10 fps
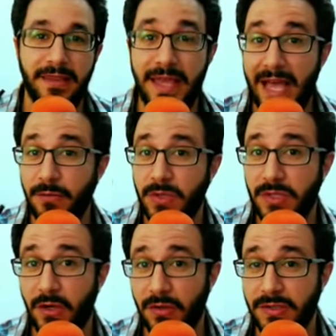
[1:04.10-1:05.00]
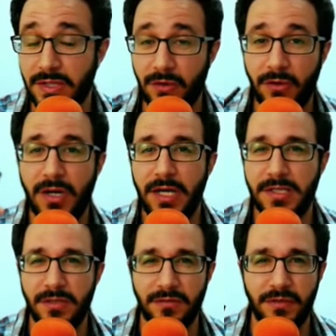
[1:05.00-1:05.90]
that results in all
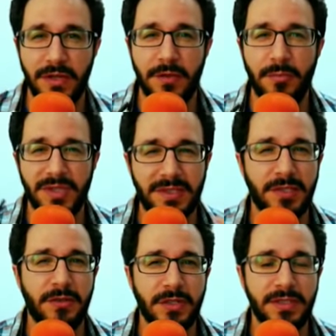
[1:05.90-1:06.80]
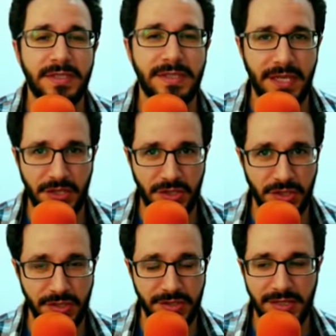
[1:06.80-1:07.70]
kinds of
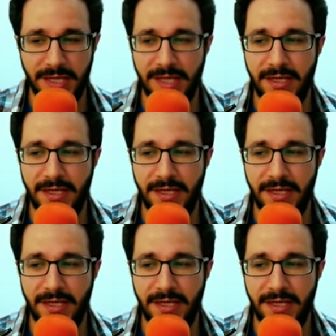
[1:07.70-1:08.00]
materializations